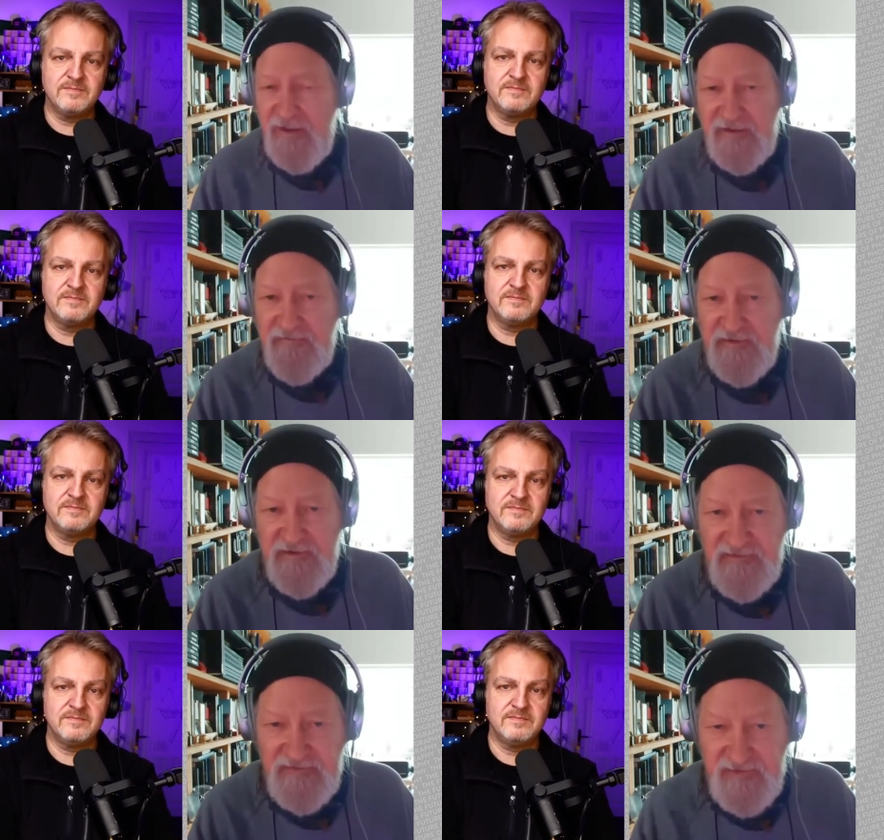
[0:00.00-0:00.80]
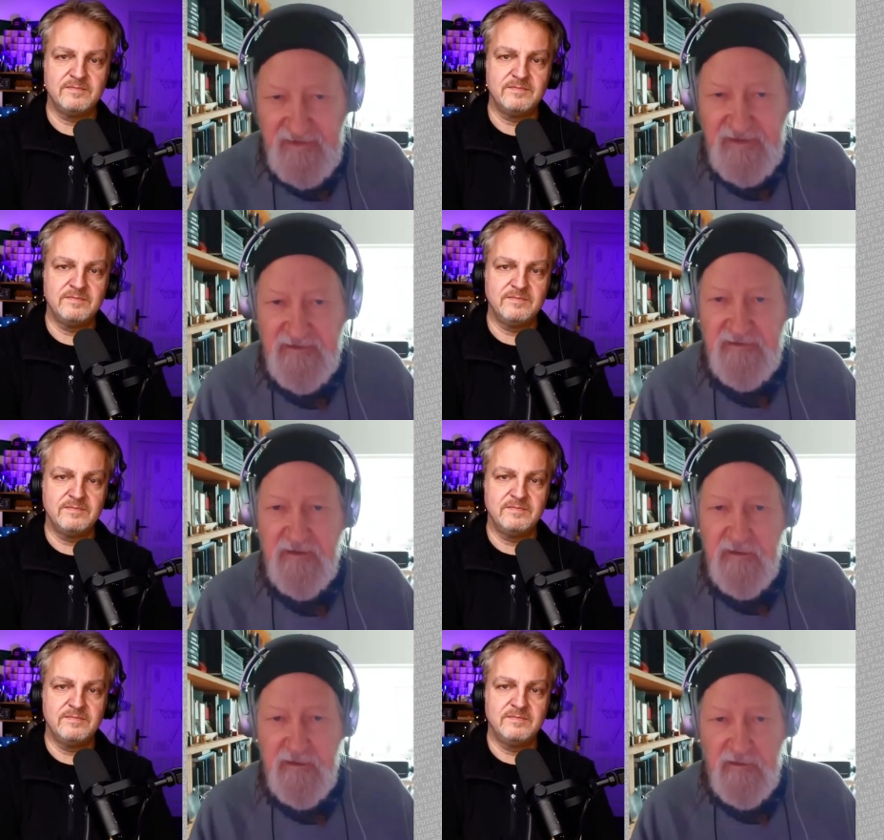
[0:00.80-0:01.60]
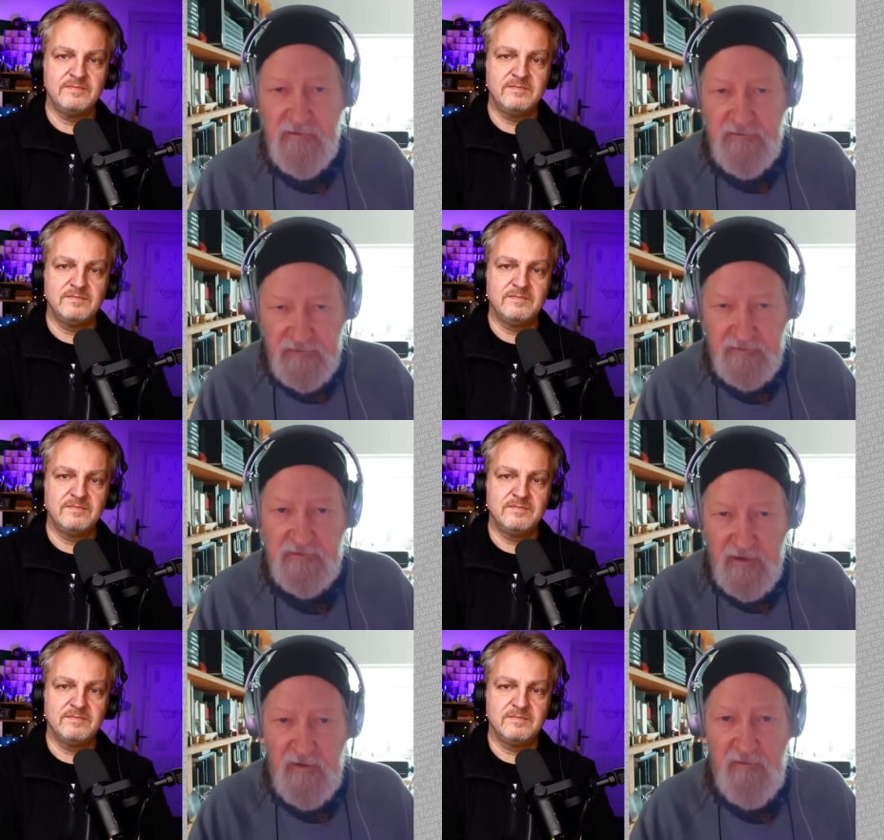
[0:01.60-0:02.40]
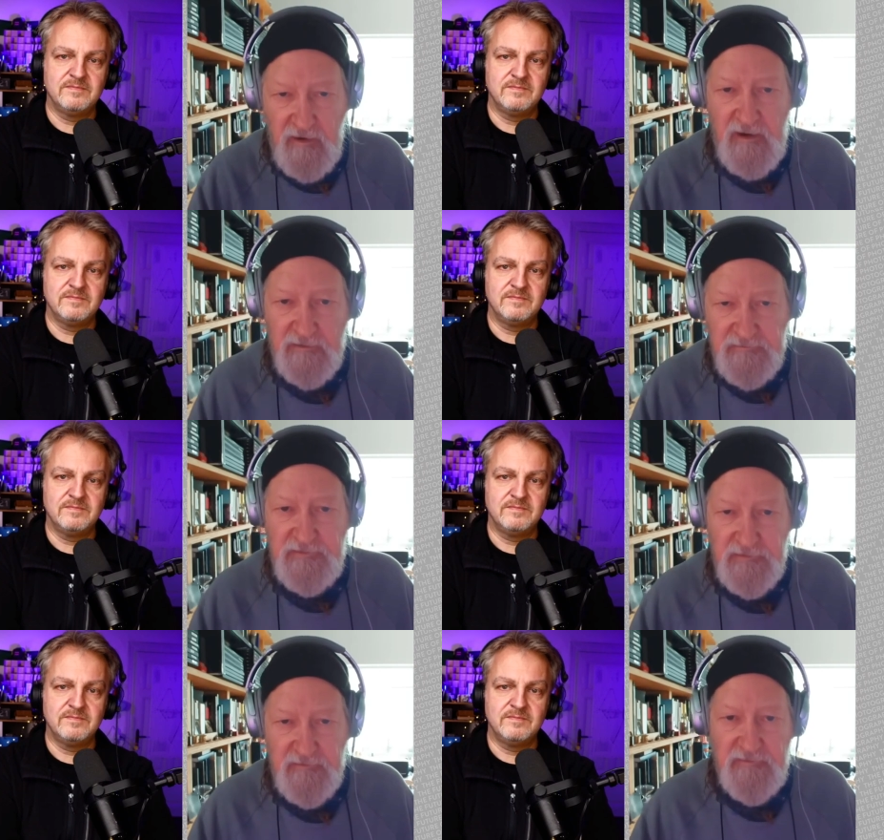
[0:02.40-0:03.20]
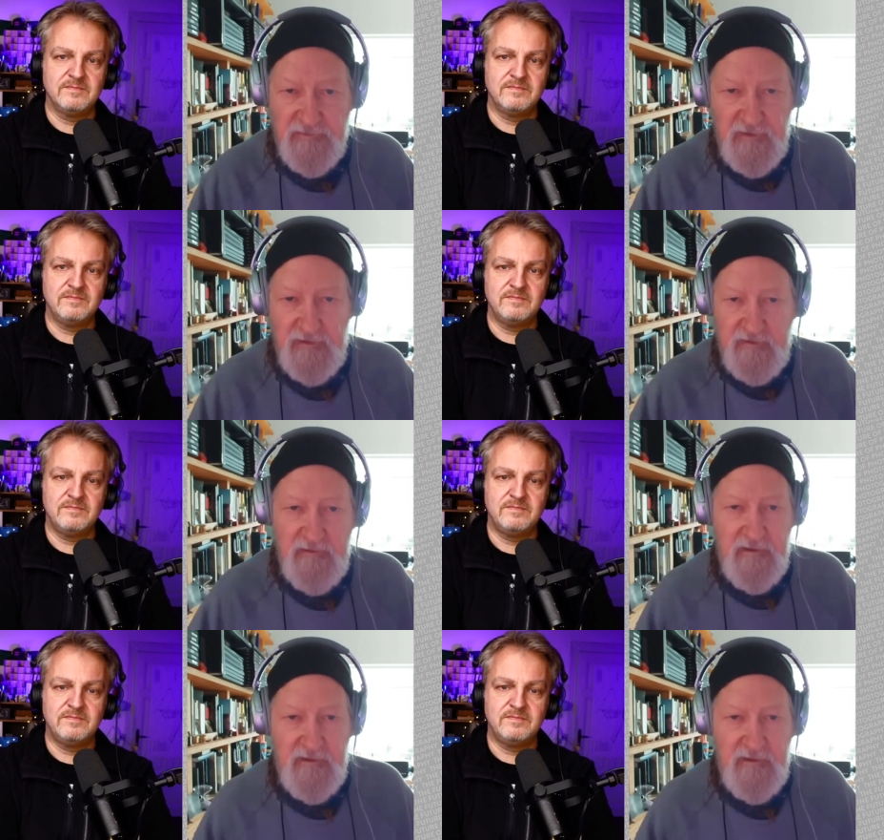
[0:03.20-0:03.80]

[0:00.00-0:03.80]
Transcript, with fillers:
Speaker 1: not even a seed should go onto the